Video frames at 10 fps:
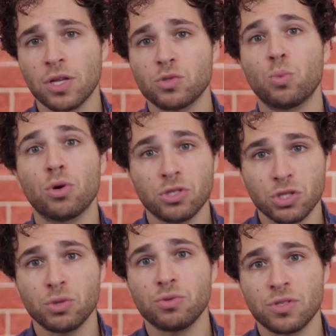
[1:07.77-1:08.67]
runs were
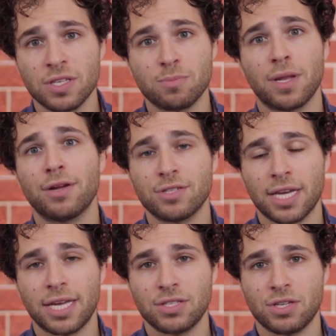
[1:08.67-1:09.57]
due to this player
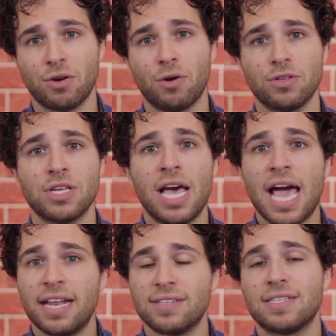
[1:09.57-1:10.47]
taking steroids.
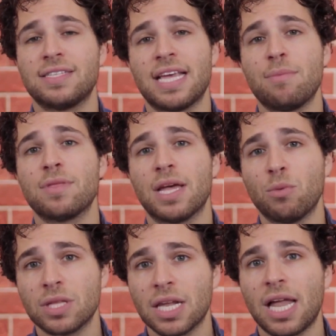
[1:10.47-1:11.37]
And it's the same thing
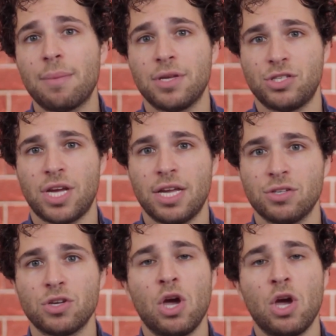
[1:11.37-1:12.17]
with climate change.